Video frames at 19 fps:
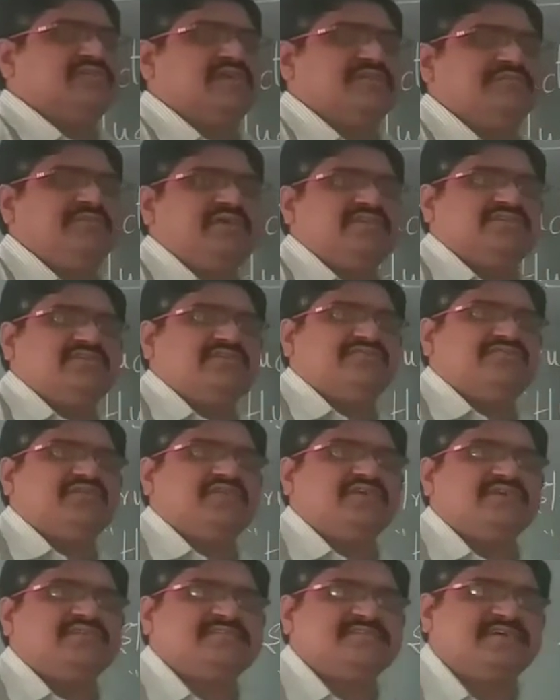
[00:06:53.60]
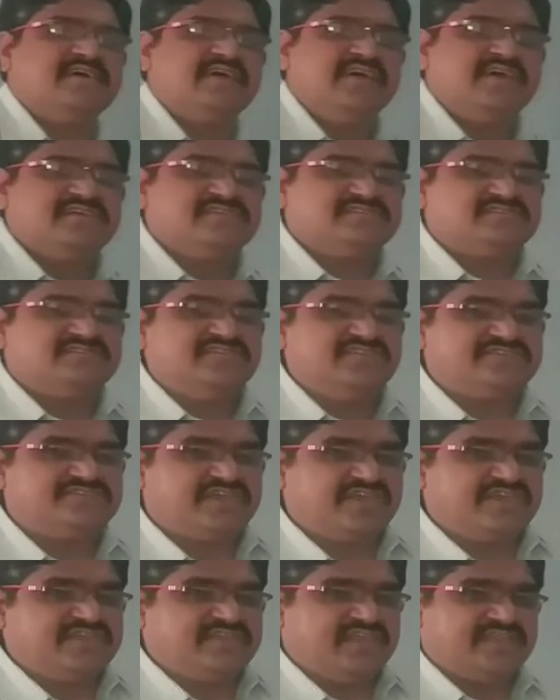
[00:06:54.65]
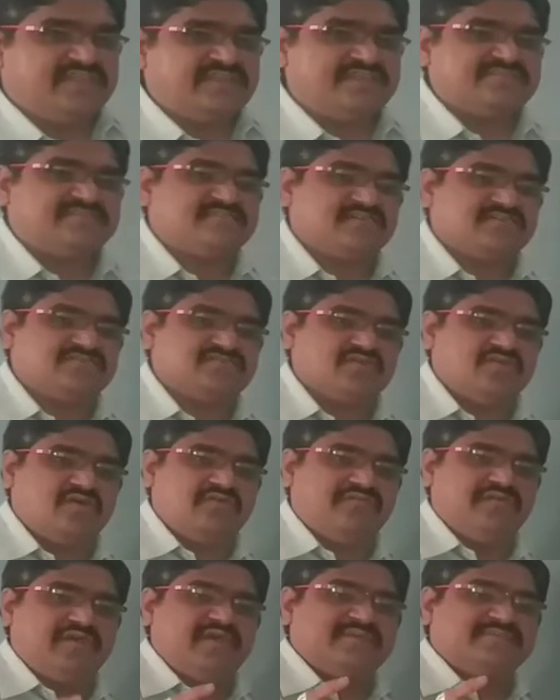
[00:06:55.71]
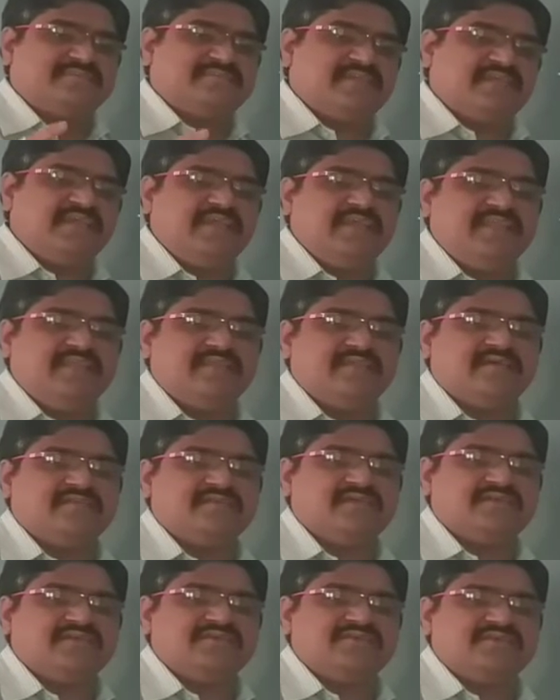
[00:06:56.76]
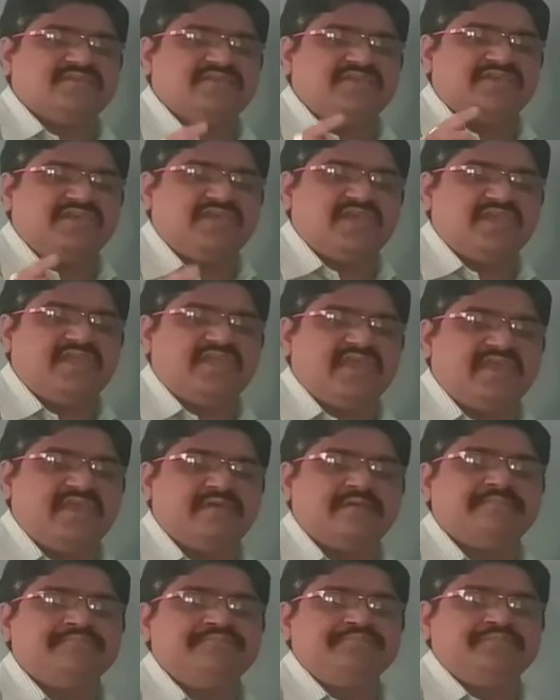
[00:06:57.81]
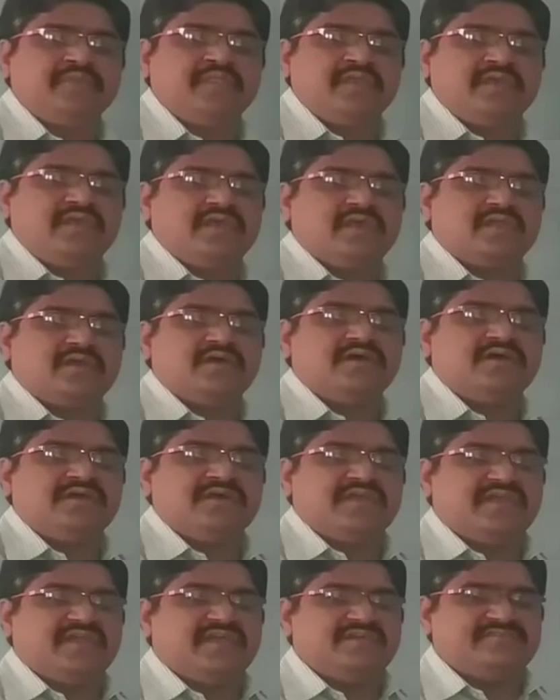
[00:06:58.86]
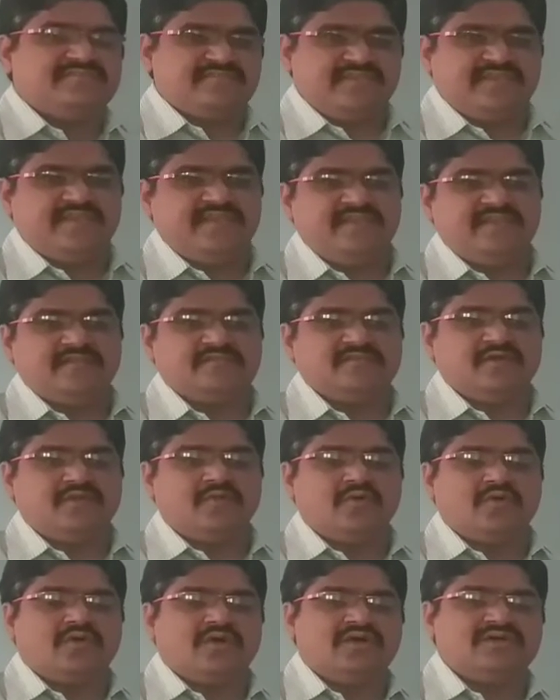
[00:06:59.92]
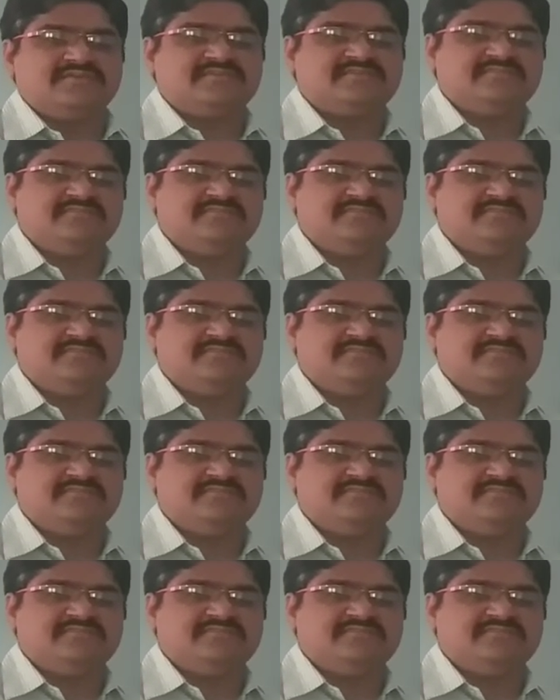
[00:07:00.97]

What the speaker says: That means if it is the changing the structure of a gene, that is in a DNA, here in a gene, the locus